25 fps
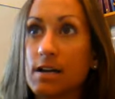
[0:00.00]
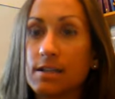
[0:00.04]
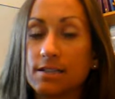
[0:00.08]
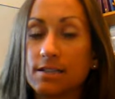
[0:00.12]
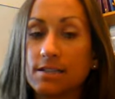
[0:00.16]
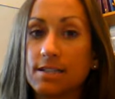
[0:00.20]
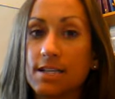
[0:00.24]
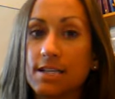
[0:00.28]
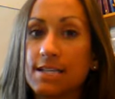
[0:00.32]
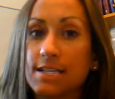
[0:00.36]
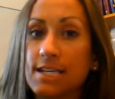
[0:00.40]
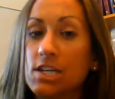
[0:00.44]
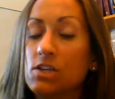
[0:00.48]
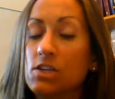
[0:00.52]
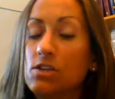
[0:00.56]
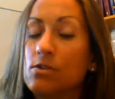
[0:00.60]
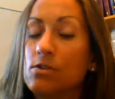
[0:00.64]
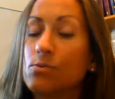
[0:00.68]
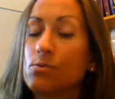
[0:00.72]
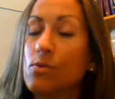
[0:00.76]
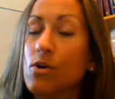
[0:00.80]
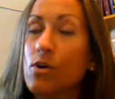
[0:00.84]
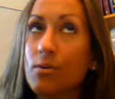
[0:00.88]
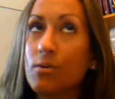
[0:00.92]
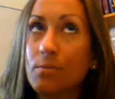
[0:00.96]
Sunday. You
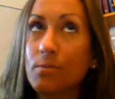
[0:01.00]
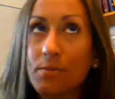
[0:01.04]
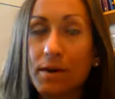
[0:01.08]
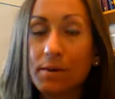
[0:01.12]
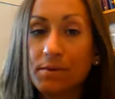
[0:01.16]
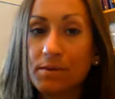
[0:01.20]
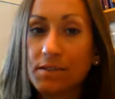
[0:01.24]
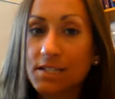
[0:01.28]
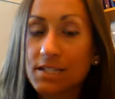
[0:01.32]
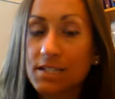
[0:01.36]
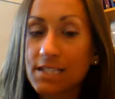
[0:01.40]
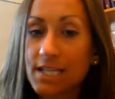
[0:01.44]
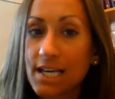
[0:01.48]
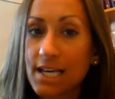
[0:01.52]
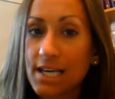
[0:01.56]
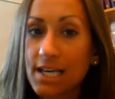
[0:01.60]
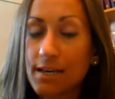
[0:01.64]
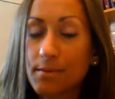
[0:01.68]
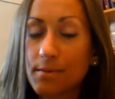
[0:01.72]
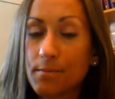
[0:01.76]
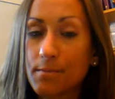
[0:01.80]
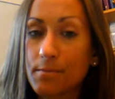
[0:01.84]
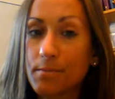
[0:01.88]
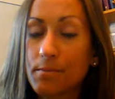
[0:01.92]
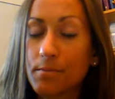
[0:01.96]
won't be able to take
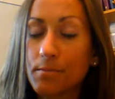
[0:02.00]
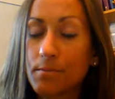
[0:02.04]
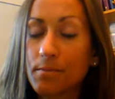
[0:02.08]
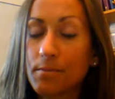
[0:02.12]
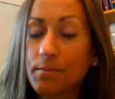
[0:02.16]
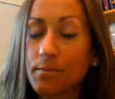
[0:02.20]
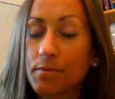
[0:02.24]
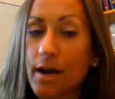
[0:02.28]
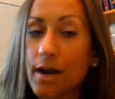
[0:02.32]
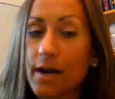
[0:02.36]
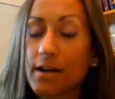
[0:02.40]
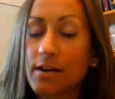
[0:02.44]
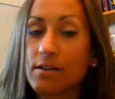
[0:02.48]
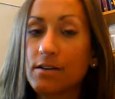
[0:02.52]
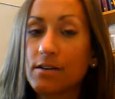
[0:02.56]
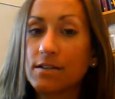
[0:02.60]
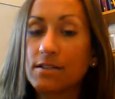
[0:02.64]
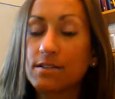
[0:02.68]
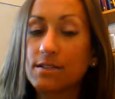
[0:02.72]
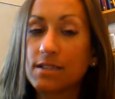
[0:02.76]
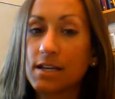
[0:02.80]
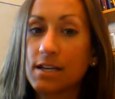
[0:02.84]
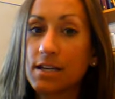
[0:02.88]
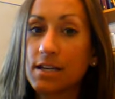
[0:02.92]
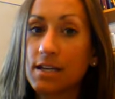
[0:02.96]
it prior to
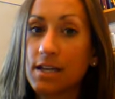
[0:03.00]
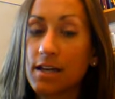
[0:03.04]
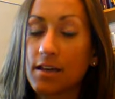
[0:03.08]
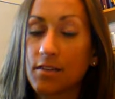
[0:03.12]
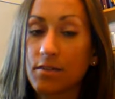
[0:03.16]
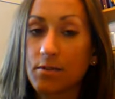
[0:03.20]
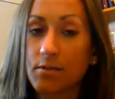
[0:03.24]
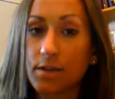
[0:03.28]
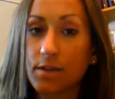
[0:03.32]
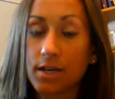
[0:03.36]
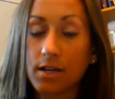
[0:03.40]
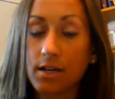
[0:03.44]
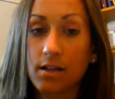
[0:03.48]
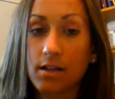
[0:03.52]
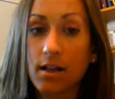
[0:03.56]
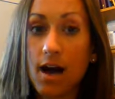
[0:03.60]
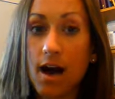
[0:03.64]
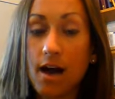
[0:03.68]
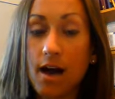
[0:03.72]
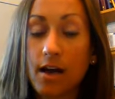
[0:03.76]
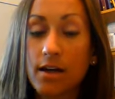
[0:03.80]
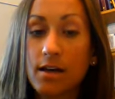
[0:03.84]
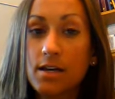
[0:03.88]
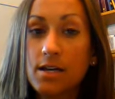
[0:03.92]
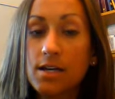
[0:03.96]
Sunday at 3
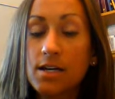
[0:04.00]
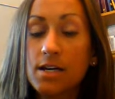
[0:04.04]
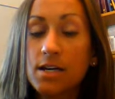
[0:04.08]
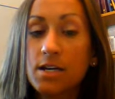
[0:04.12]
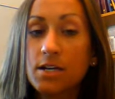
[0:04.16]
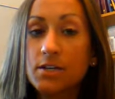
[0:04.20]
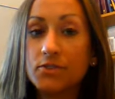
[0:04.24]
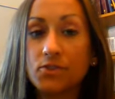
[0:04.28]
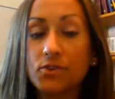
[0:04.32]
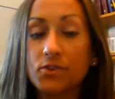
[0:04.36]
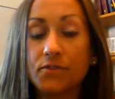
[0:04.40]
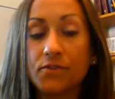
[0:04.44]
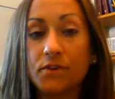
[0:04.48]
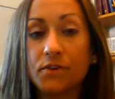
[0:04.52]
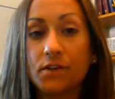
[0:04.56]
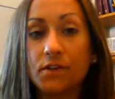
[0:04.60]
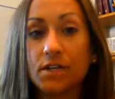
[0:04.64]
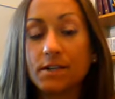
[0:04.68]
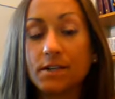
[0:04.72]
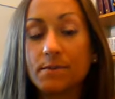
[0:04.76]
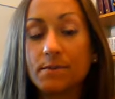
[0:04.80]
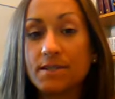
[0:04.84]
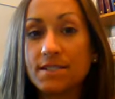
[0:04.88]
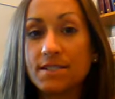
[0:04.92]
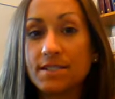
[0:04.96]
o'clock. So if you're
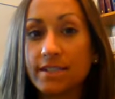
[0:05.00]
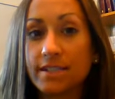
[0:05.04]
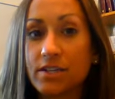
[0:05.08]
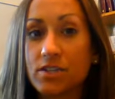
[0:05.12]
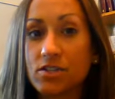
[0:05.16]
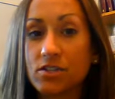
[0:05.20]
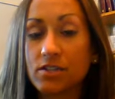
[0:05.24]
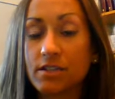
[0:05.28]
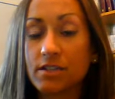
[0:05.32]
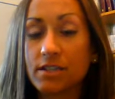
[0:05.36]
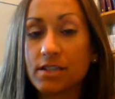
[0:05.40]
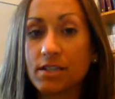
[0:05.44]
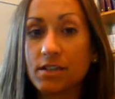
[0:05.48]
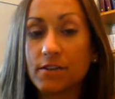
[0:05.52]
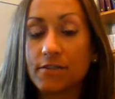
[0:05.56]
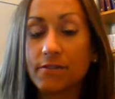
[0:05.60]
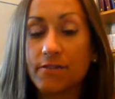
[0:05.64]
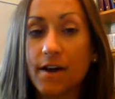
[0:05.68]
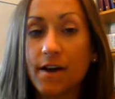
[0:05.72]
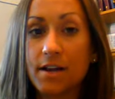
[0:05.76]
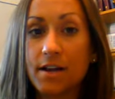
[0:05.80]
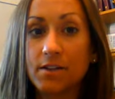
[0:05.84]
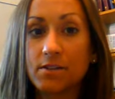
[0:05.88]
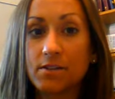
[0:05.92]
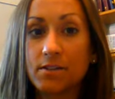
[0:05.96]
going to be scheduling your
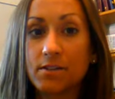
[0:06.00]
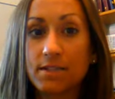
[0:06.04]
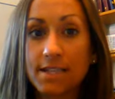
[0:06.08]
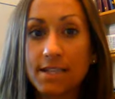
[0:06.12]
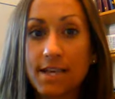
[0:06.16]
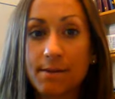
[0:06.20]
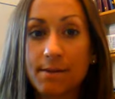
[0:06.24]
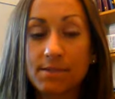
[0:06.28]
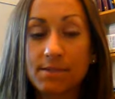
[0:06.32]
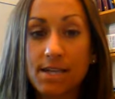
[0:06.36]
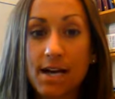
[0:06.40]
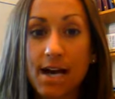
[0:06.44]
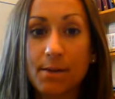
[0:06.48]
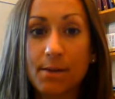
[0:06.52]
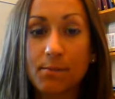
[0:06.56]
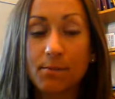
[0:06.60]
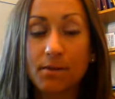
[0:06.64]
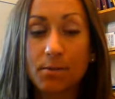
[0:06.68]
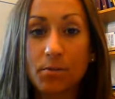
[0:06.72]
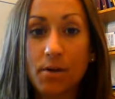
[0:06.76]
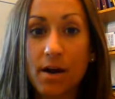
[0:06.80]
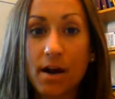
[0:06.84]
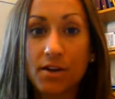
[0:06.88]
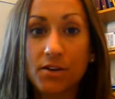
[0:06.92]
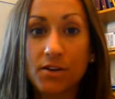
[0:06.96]
final exam time
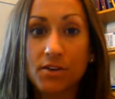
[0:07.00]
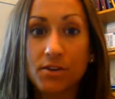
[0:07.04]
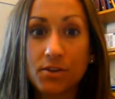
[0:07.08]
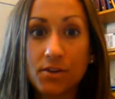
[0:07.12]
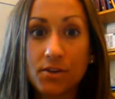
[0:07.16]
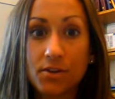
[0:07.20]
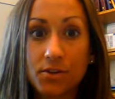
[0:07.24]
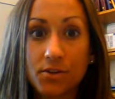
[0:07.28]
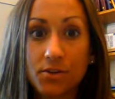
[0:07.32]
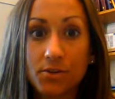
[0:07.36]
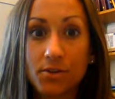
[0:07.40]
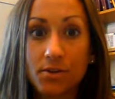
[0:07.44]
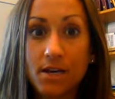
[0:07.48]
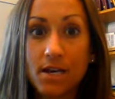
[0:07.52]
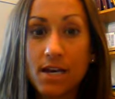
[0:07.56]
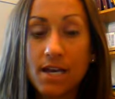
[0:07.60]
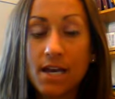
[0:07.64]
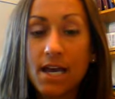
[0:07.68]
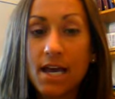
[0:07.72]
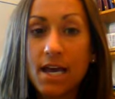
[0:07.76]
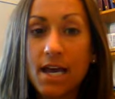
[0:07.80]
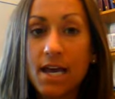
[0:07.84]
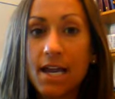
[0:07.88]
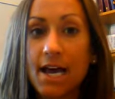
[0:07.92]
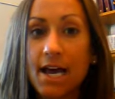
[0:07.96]
with ProctorU,
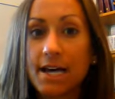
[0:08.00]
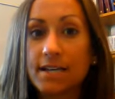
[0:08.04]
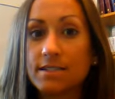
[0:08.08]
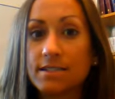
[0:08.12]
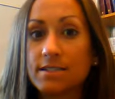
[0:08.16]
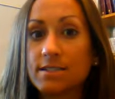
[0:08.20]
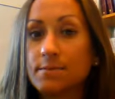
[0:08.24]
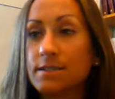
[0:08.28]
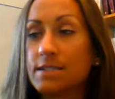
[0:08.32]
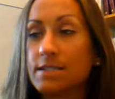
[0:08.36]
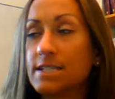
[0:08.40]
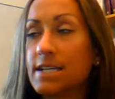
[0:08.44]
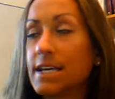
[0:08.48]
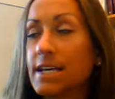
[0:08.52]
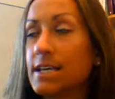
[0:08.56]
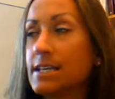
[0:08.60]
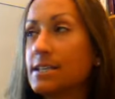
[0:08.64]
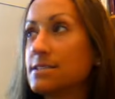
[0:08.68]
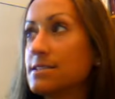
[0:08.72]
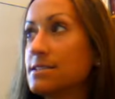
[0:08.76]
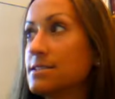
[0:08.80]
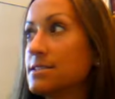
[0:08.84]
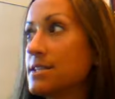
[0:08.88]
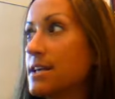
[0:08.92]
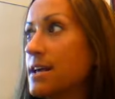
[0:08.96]
it has to be
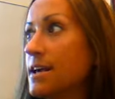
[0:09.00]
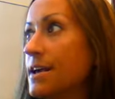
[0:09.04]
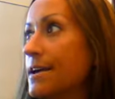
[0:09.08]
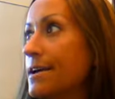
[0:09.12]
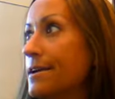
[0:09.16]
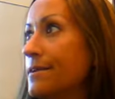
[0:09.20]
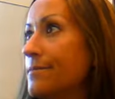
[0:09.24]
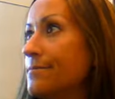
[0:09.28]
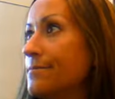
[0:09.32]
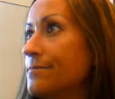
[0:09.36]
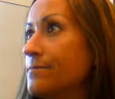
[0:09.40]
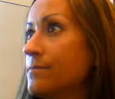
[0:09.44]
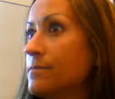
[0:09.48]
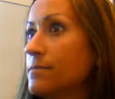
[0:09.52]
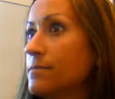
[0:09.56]
taken, say,